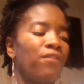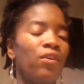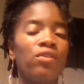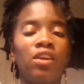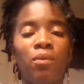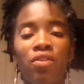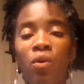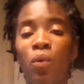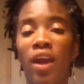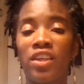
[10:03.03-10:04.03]
fusing with
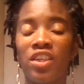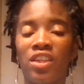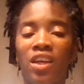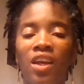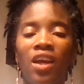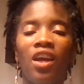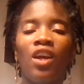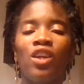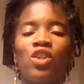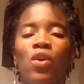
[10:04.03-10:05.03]
a wish.
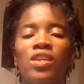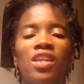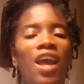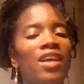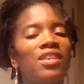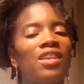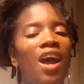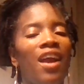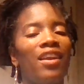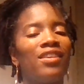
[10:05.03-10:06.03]
So his last
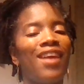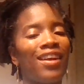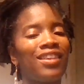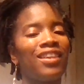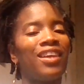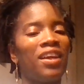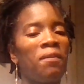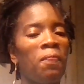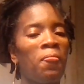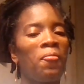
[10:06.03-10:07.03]
line is
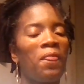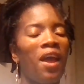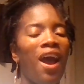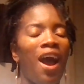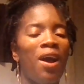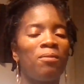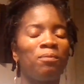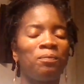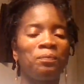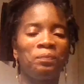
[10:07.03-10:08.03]
actually
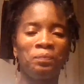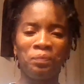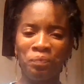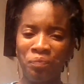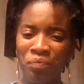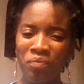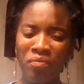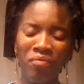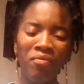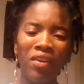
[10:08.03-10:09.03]
sort
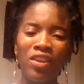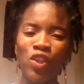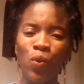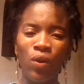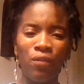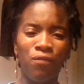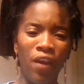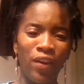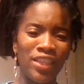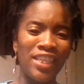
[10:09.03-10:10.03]
of
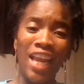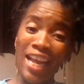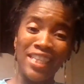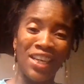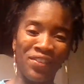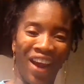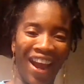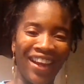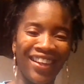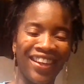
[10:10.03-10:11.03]
very slanted,
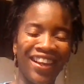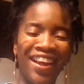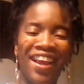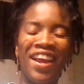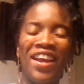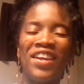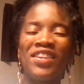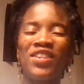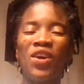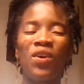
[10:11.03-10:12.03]
right?
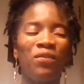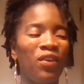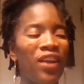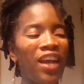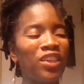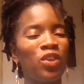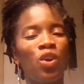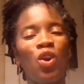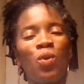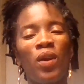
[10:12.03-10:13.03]
So if you're not
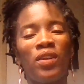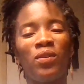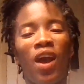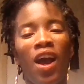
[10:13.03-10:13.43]
sure what